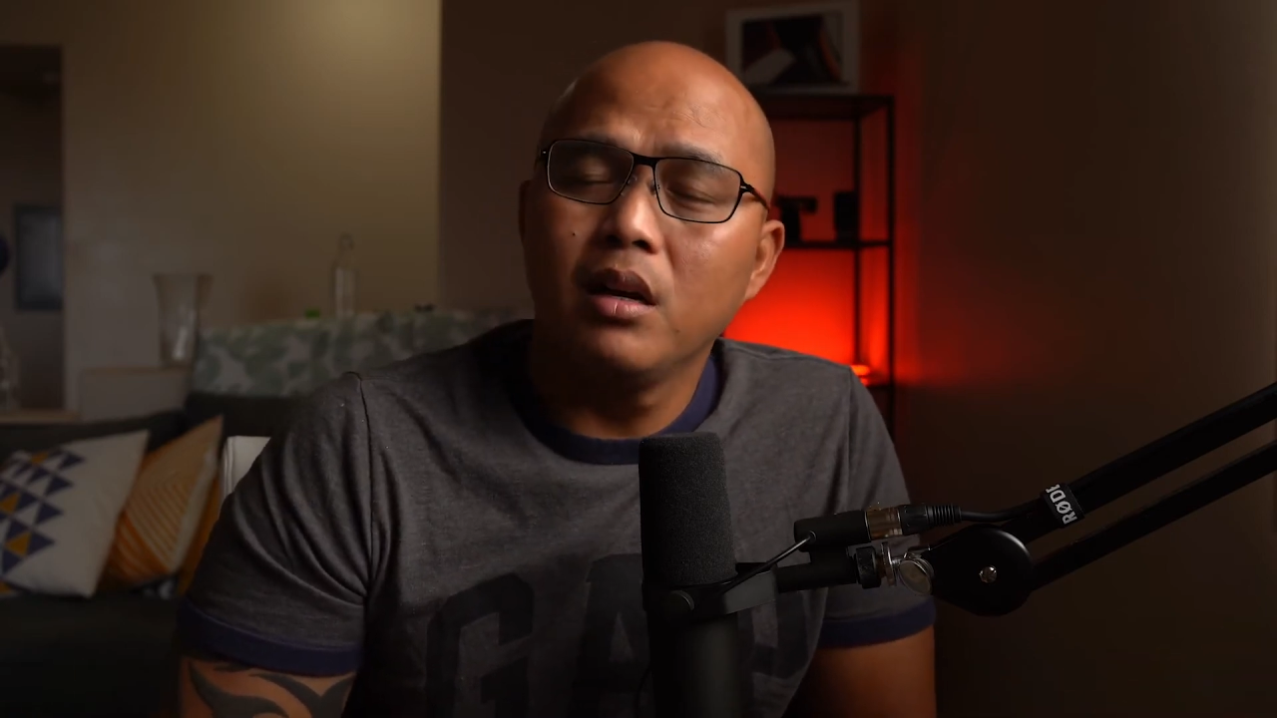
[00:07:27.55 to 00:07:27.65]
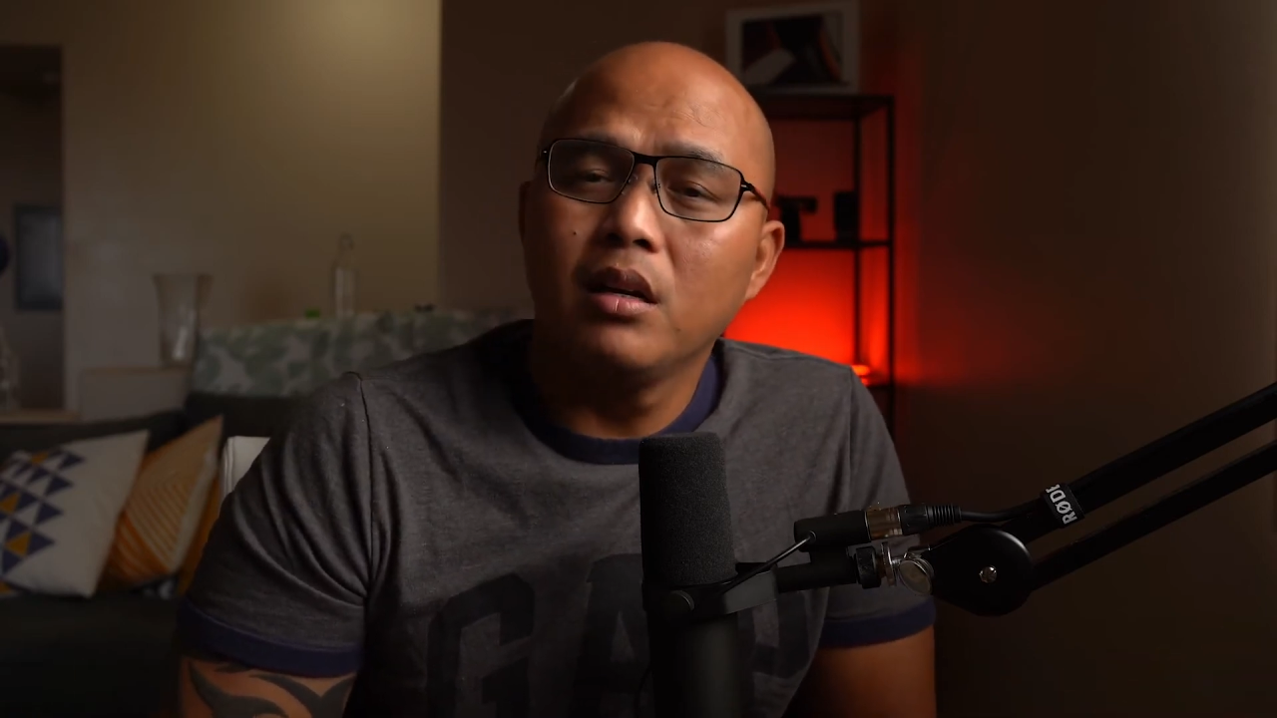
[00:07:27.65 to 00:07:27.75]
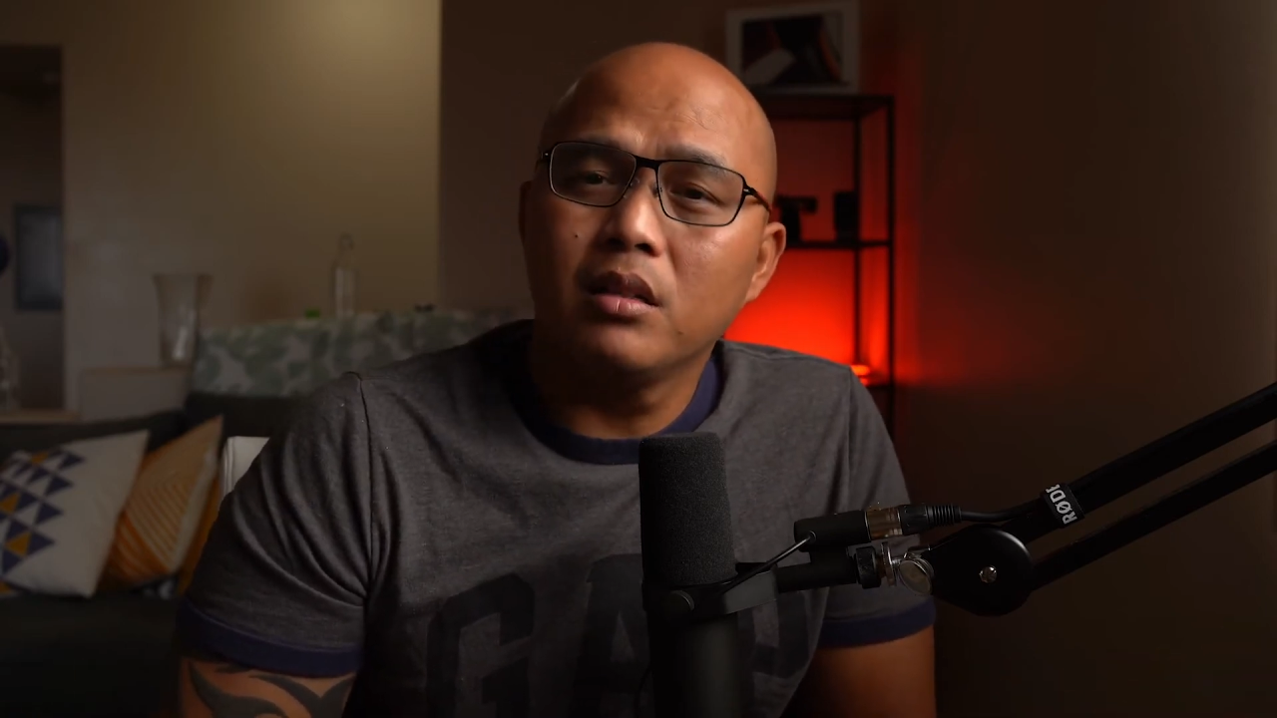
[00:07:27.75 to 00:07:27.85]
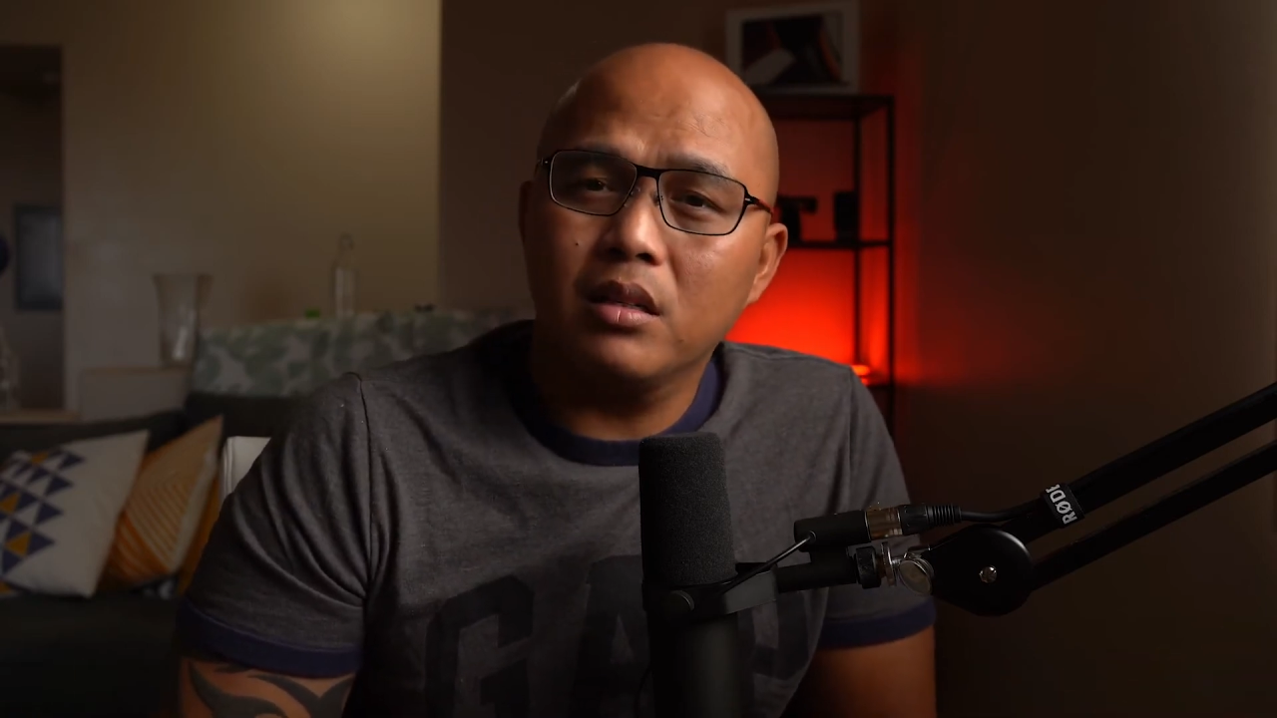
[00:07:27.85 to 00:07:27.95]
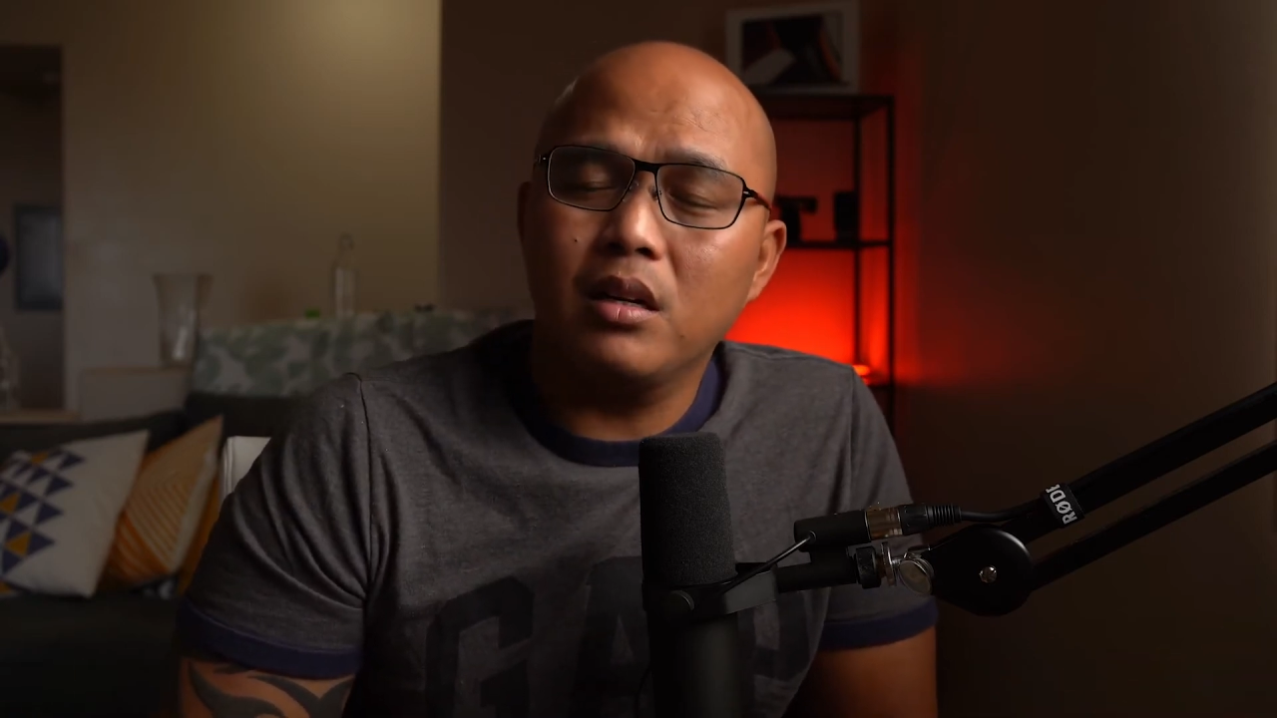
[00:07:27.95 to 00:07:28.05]

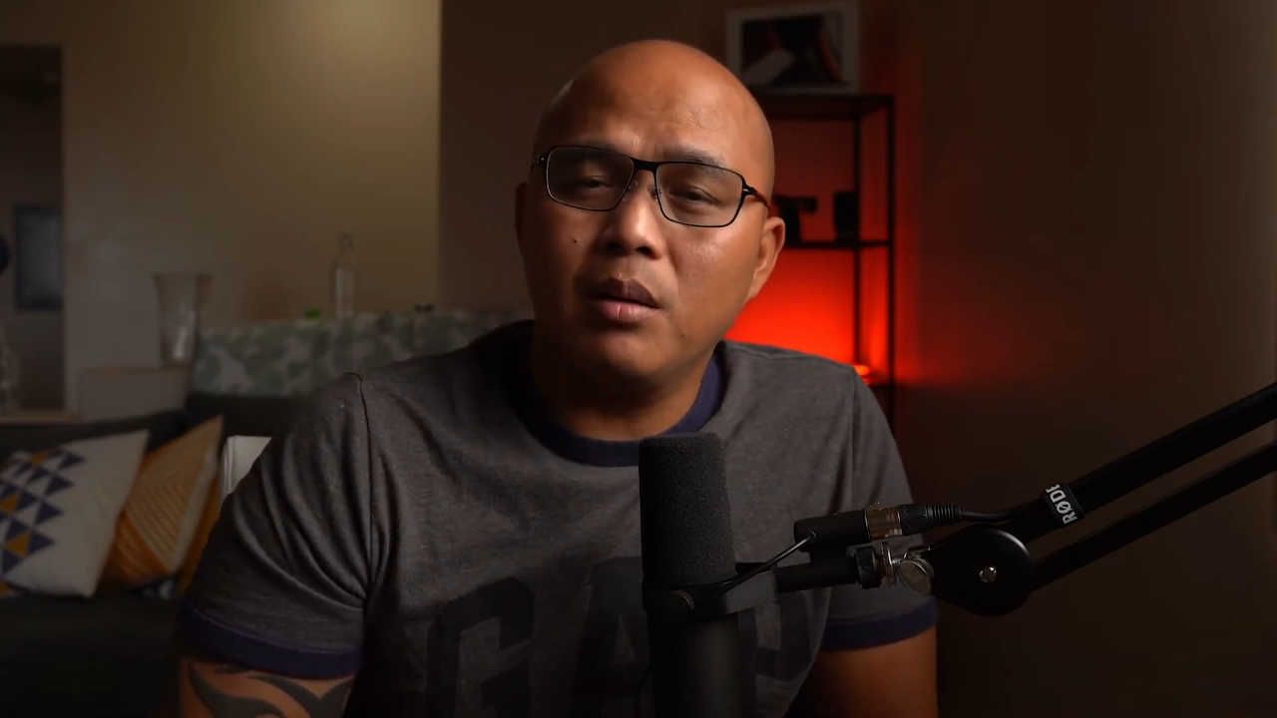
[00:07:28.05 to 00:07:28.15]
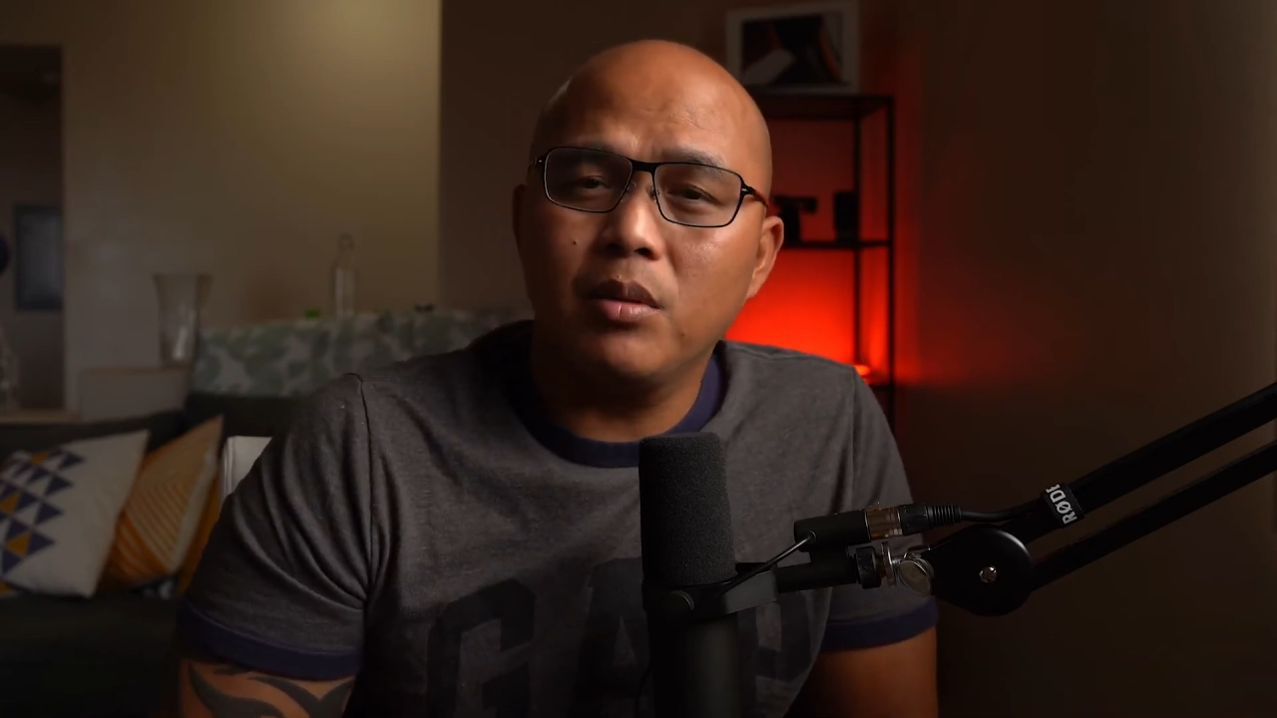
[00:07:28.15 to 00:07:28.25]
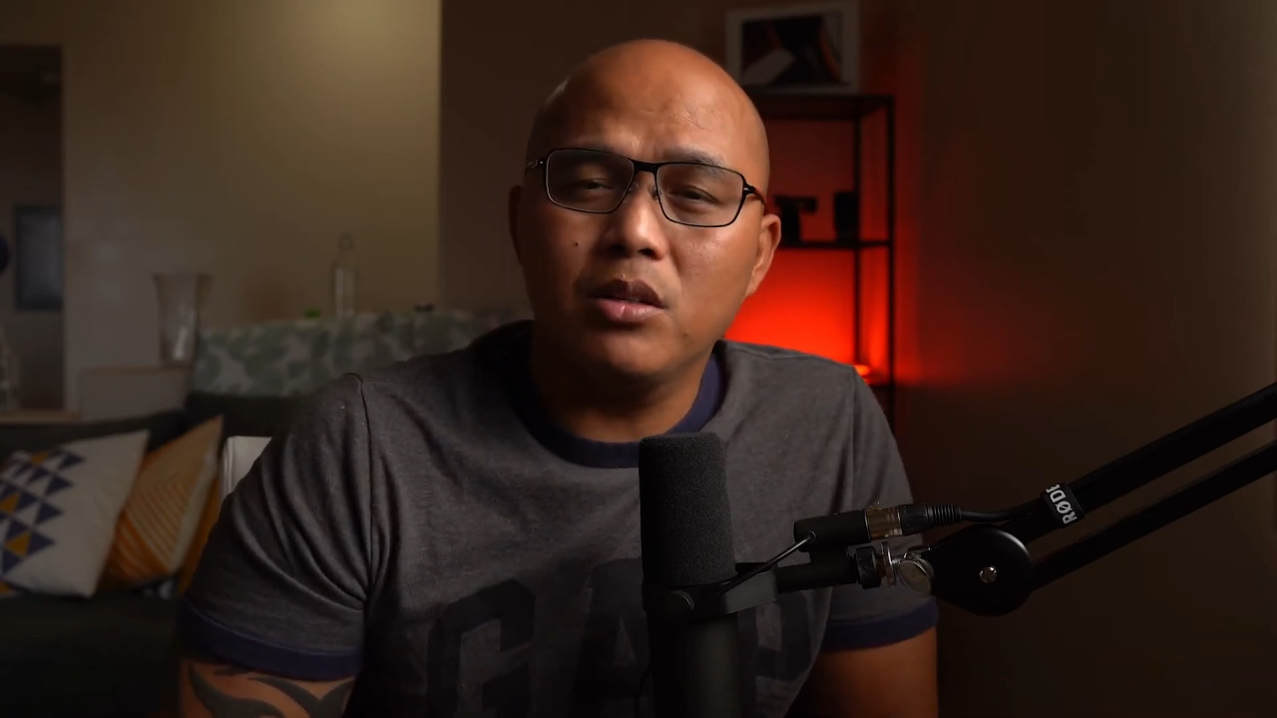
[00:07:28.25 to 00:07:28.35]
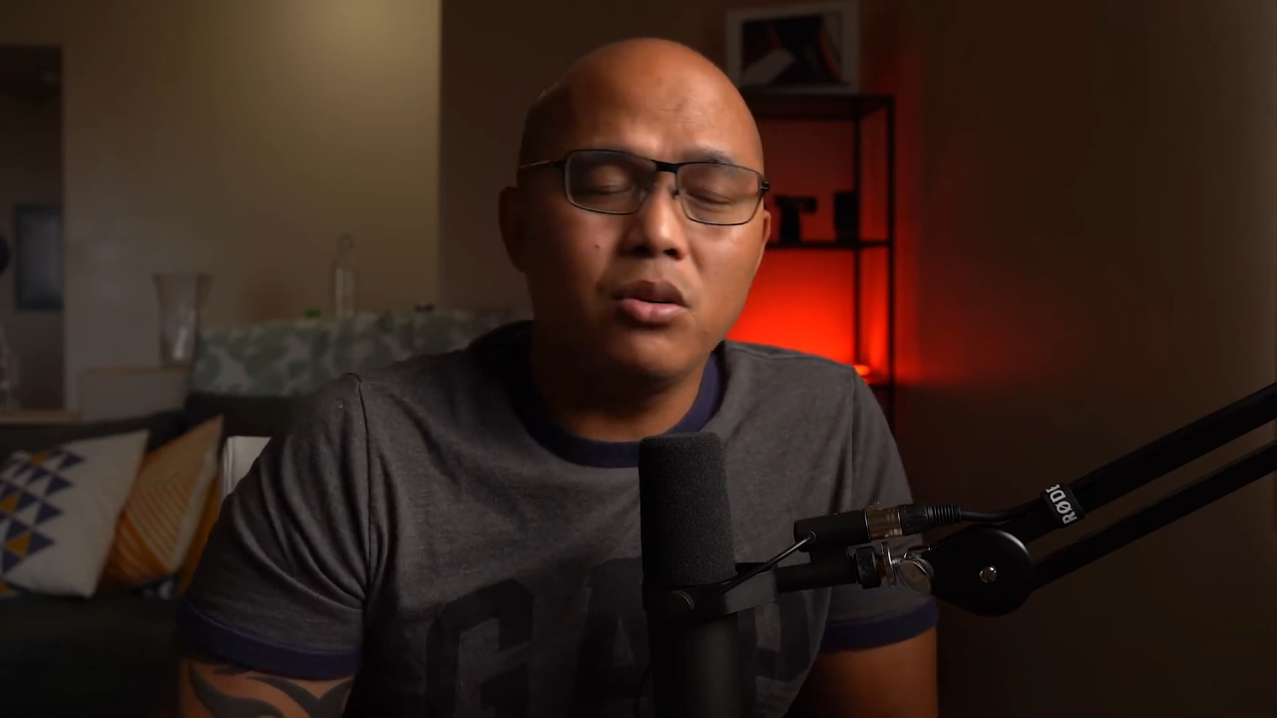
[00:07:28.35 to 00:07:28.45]
the time that you